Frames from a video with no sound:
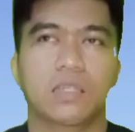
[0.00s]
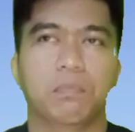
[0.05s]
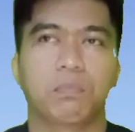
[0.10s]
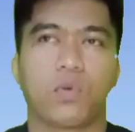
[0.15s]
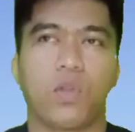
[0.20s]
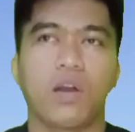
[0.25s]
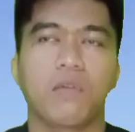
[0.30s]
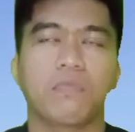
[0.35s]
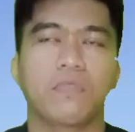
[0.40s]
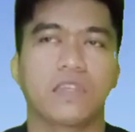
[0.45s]

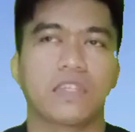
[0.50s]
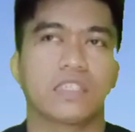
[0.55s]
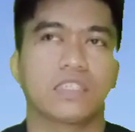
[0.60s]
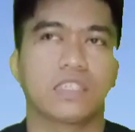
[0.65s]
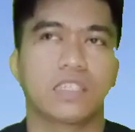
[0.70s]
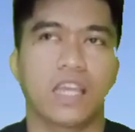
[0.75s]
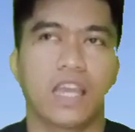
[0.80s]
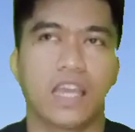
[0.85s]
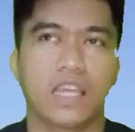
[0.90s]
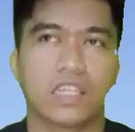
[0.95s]

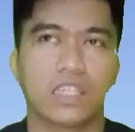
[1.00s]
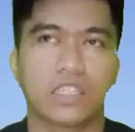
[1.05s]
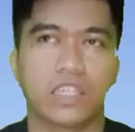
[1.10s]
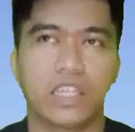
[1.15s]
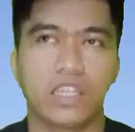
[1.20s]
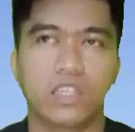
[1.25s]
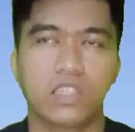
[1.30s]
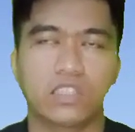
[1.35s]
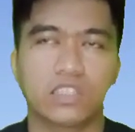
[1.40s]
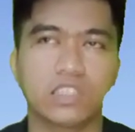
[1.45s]
profit, and
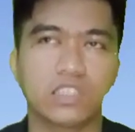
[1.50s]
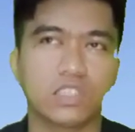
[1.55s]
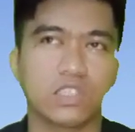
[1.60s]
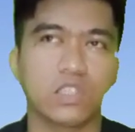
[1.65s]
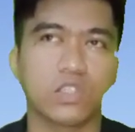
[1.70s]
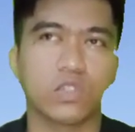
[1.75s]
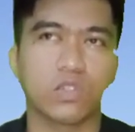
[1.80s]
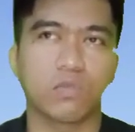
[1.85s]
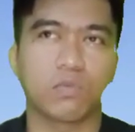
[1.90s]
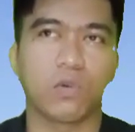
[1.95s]
they just
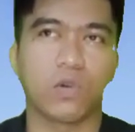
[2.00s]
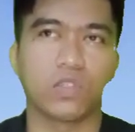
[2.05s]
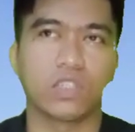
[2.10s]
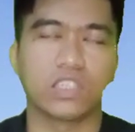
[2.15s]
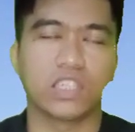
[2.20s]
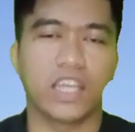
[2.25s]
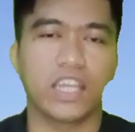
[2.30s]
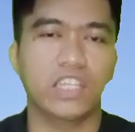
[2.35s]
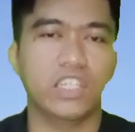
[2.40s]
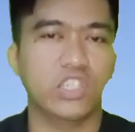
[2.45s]
look for
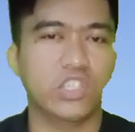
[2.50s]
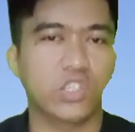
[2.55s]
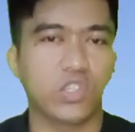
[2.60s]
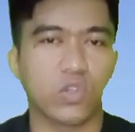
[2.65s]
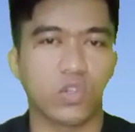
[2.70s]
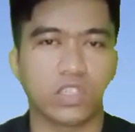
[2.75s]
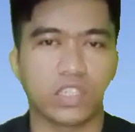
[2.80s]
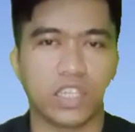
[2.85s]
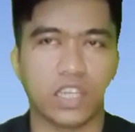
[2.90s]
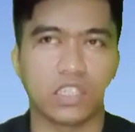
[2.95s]
any
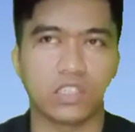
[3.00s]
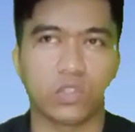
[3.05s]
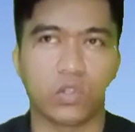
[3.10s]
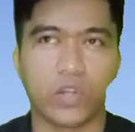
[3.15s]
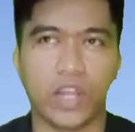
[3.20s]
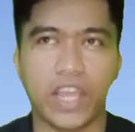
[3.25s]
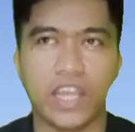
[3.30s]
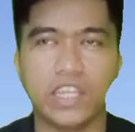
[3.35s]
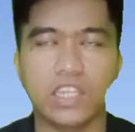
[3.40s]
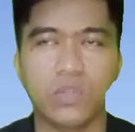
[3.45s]
shortcut
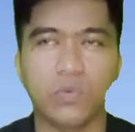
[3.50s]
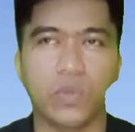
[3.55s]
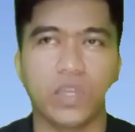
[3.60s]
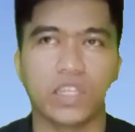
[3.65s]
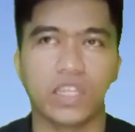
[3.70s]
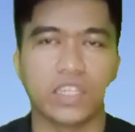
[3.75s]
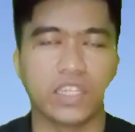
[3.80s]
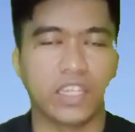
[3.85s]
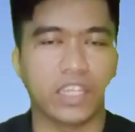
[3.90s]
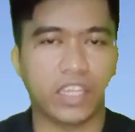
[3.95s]
or any way
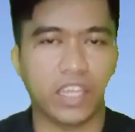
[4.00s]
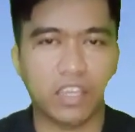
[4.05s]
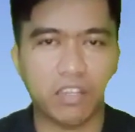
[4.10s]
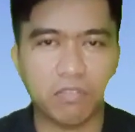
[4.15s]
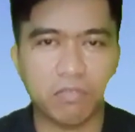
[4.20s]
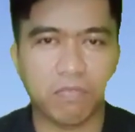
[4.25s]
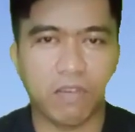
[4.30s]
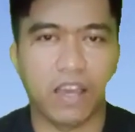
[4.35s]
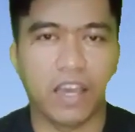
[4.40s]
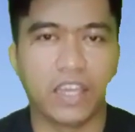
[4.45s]
that they can
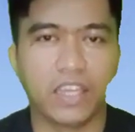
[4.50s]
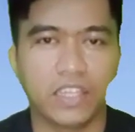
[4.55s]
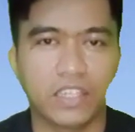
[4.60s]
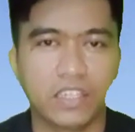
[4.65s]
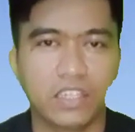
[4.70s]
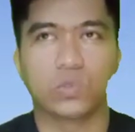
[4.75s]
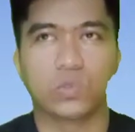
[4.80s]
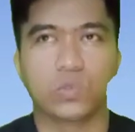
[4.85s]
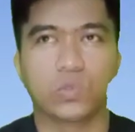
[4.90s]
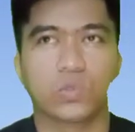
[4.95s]

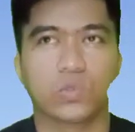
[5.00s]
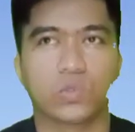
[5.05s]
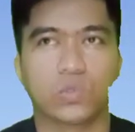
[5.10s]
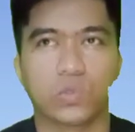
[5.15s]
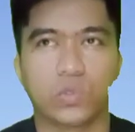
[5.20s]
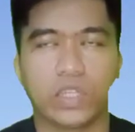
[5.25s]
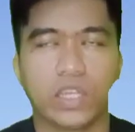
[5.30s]
find to